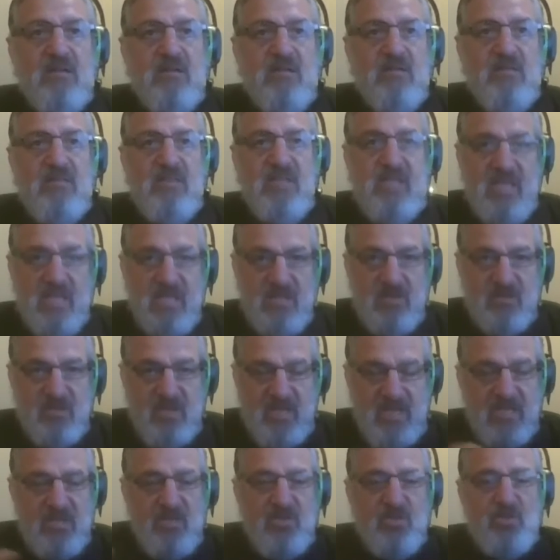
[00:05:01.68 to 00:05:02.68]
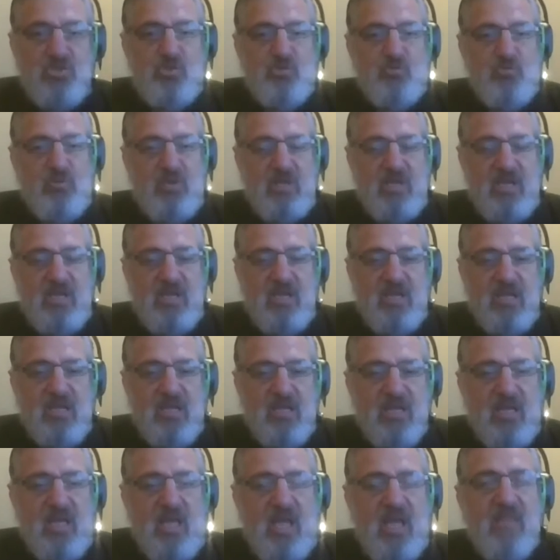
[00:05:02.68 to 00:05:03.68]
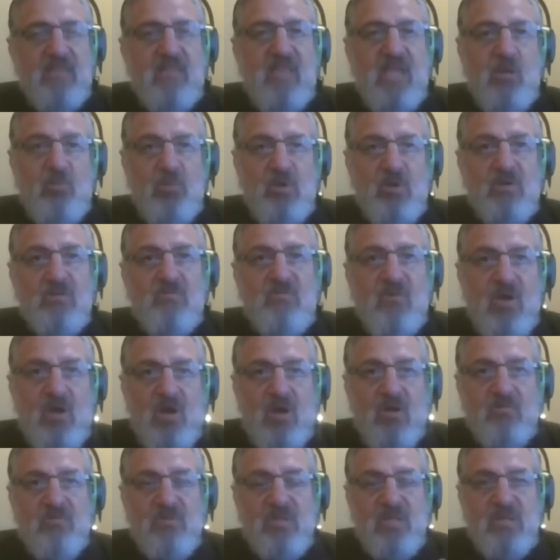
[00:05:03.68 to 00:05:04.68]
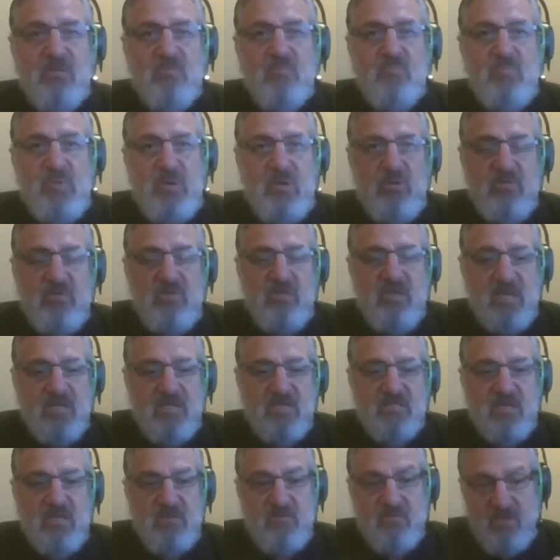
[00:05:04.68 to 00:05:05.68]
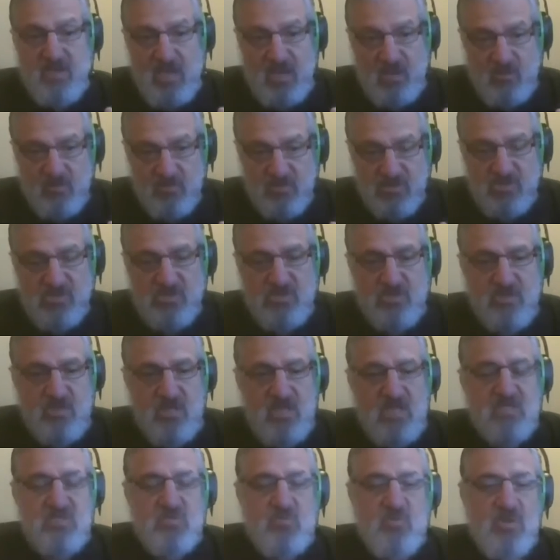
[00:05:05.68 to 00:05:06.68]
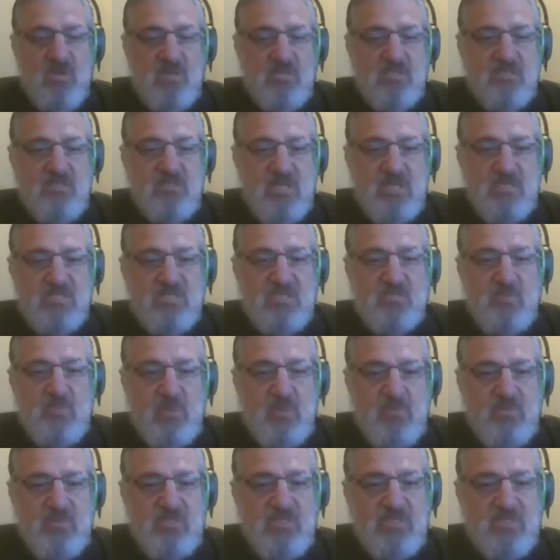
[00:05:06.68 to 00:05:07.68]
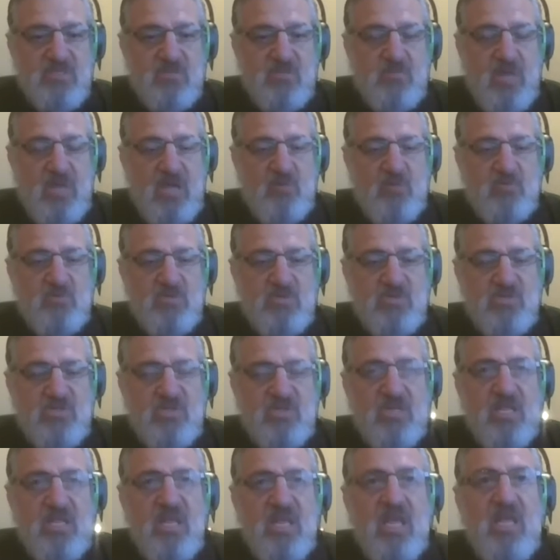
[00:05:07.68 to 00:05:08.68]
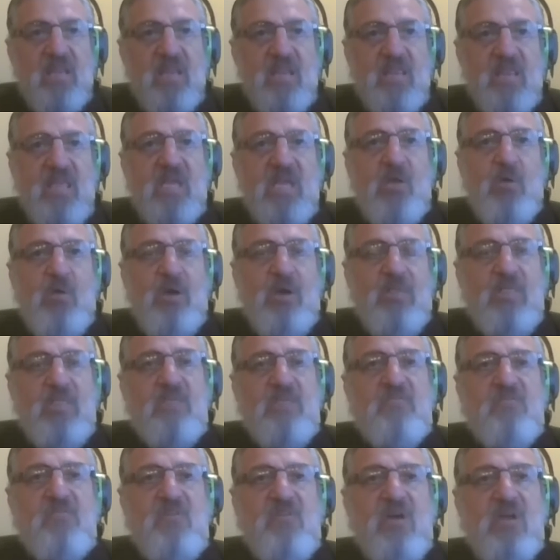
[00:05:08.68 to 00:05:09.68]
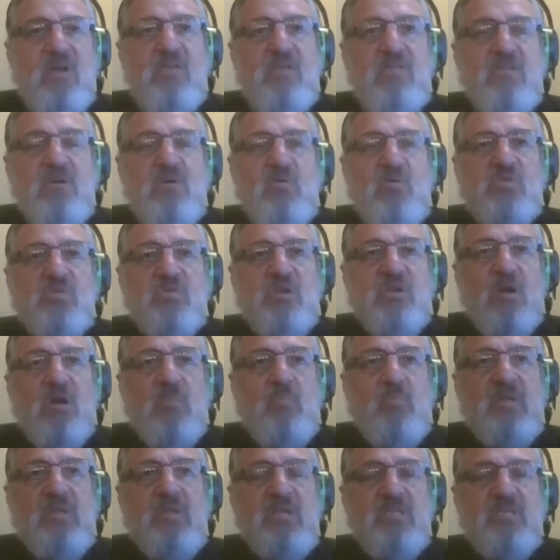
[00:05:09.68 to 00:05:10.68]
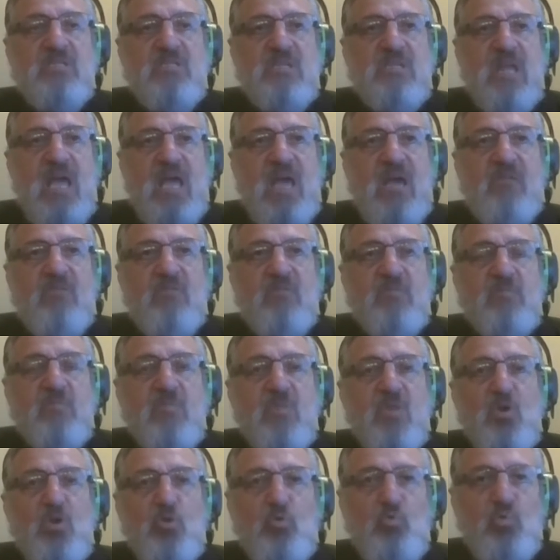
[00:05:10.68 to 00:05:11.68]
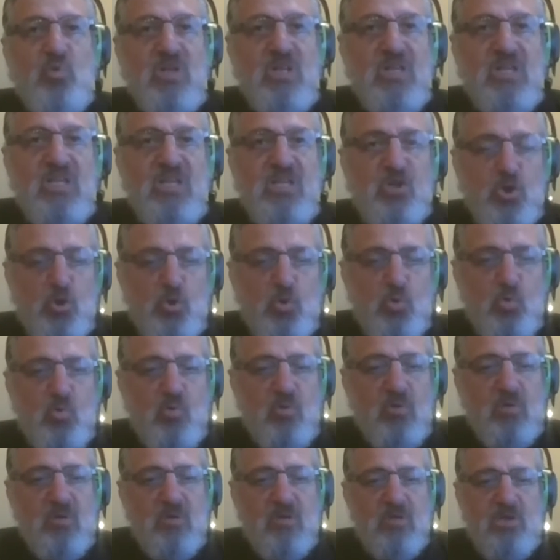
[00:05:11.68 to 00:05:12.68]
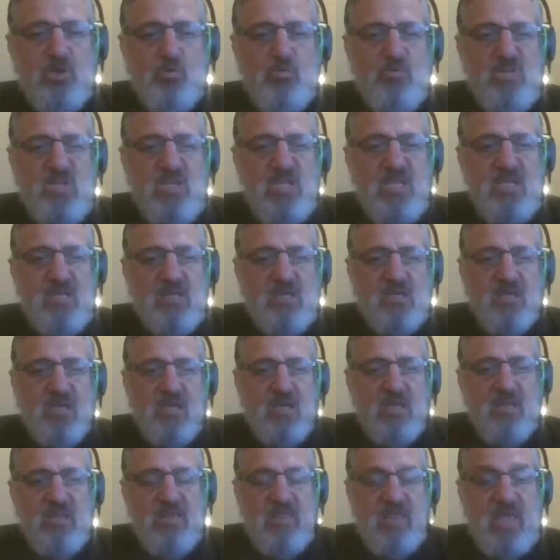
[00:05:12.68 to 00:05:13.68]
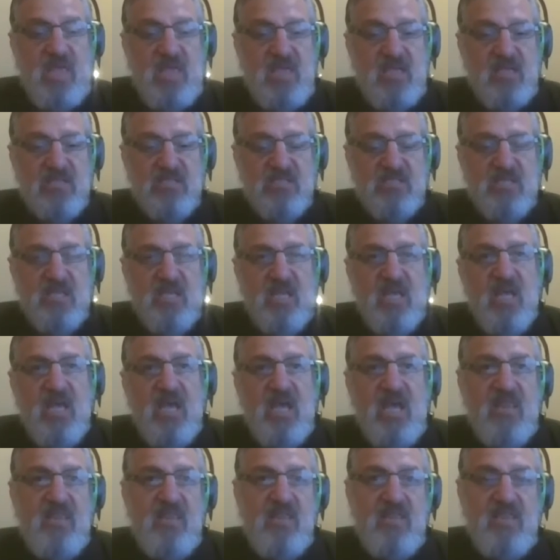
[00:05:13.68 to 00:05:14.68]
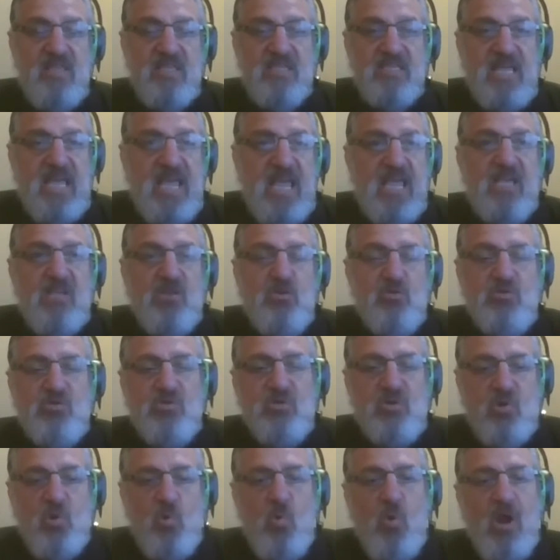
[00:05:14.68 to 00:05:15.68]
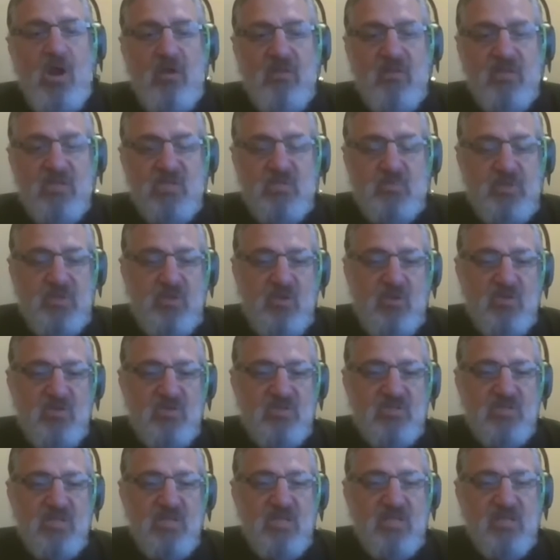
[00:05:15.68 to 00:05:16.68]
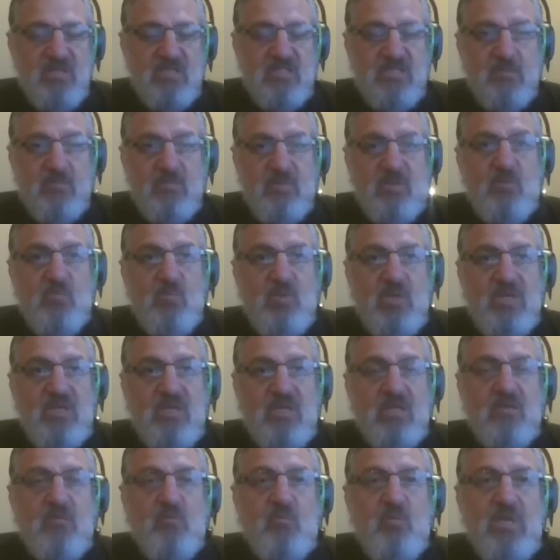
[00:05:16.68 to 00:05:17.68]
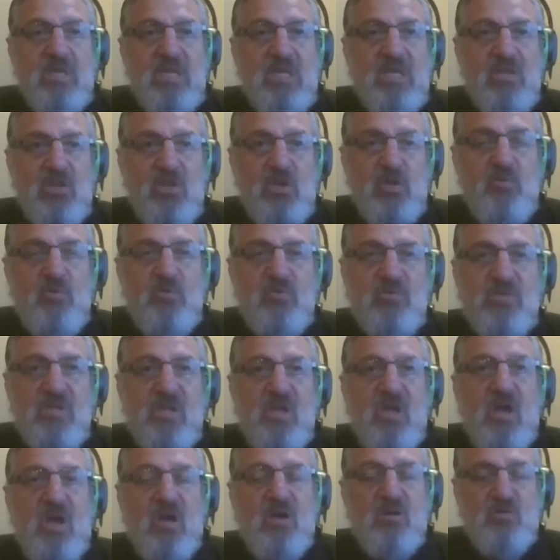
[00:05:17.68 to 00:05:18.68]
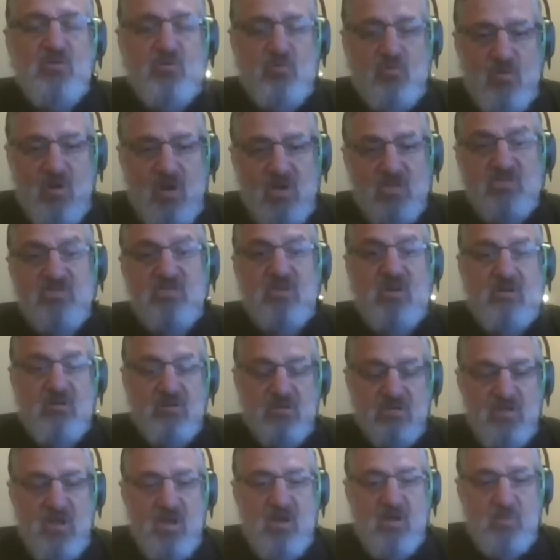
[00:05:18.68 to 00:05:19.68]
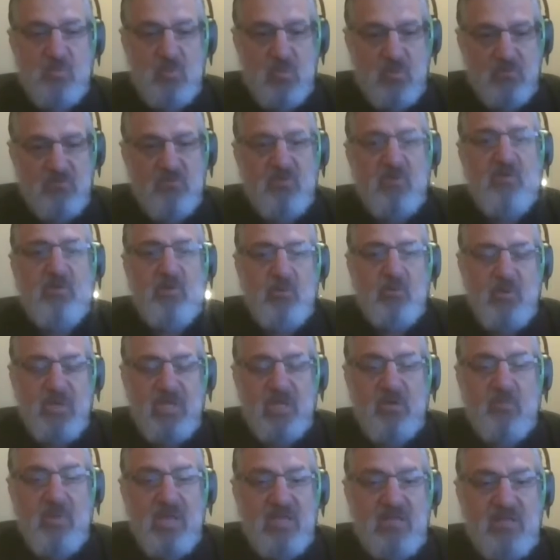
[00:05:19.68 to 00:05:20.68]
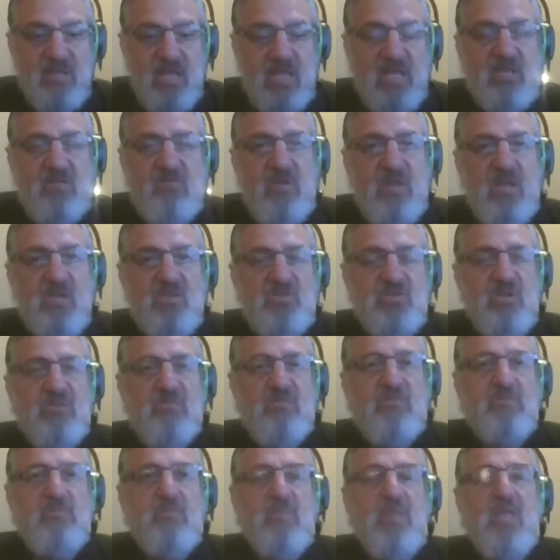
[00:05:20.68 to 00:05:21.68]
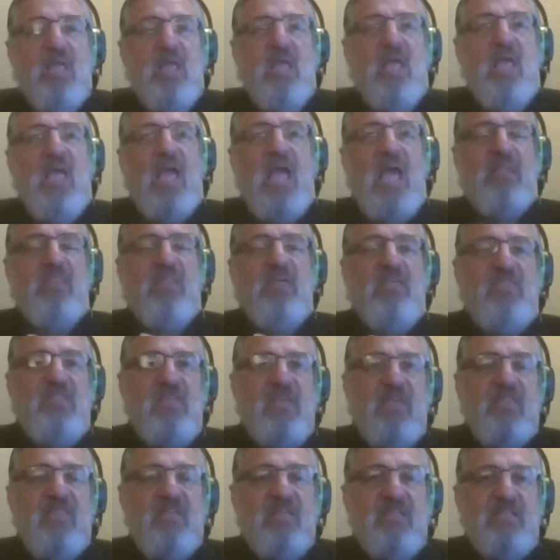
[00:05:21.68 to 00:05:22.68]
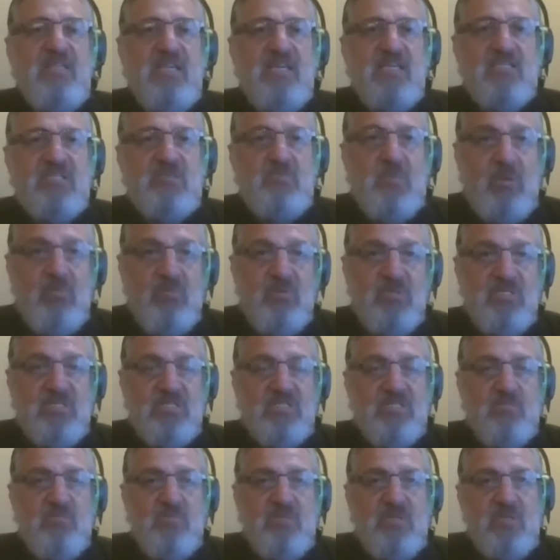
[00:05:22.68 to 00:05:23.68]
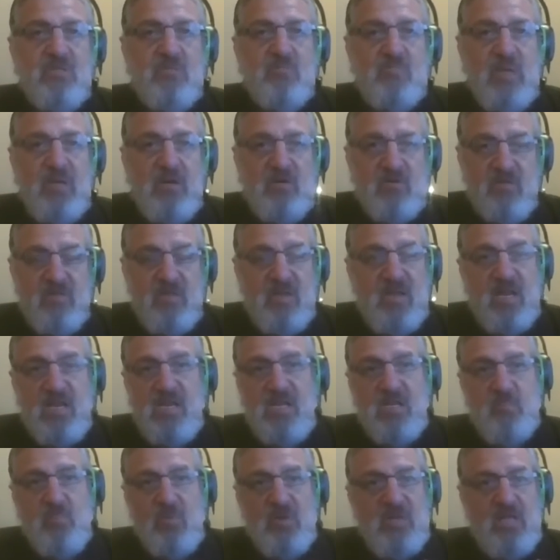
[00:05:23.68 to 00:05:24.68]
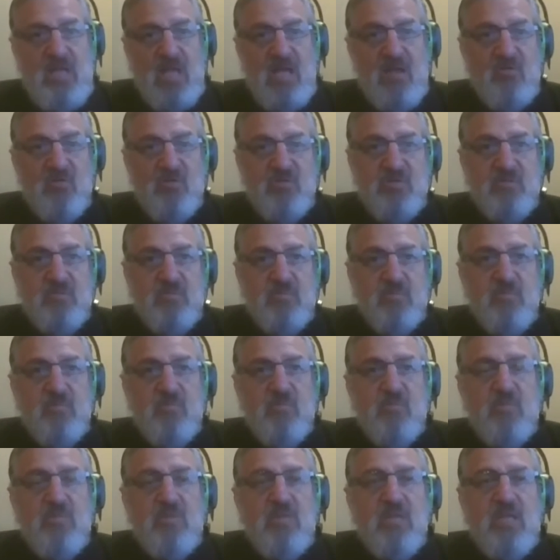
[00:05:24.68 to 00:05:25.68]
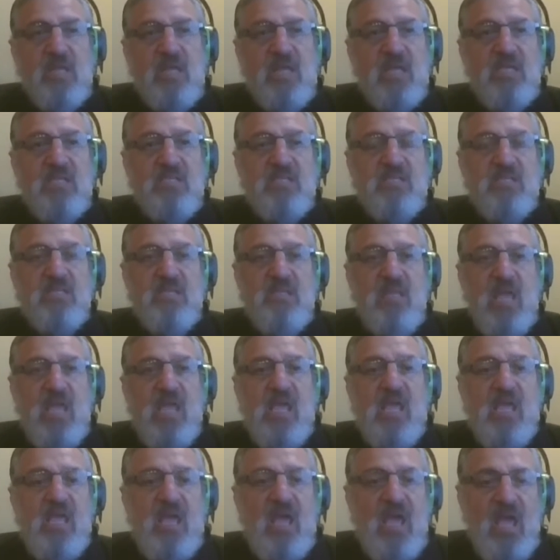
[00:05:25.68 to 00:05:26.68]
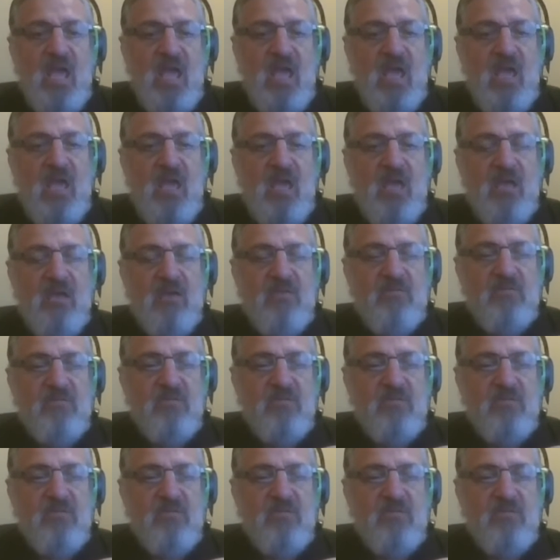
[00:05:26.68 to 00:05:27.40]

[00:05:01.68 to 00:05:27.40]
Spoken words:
the industry and they were involved in both the XIV acquisition as well as the Texas Memory System acquisition. They go out and they find those companies that have really cool, unique things, and then they say, hey, you should acquire this because this is something we can use across our entire portfolio. We can take advantage of. And the thing that Texas Memory System did better than anybody else is they have